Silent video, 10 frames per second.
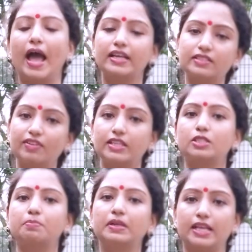as
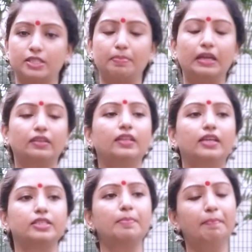flexible as
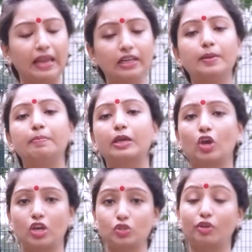Bharatanatyam, mainly
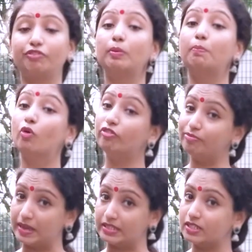because of the
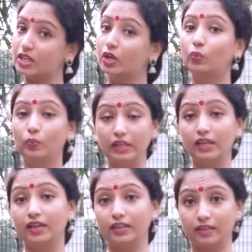movements we
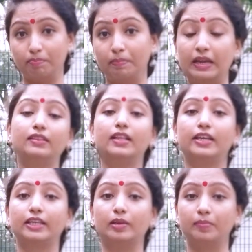learn in
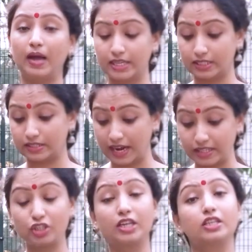Bharatanatyam are
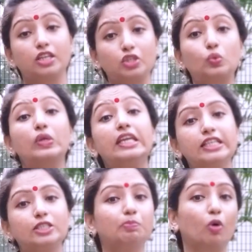restricted to
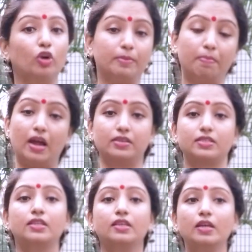each body
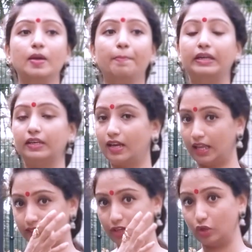part. But in
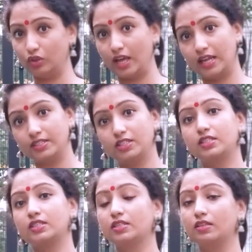Kathak, you
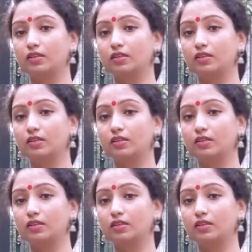dance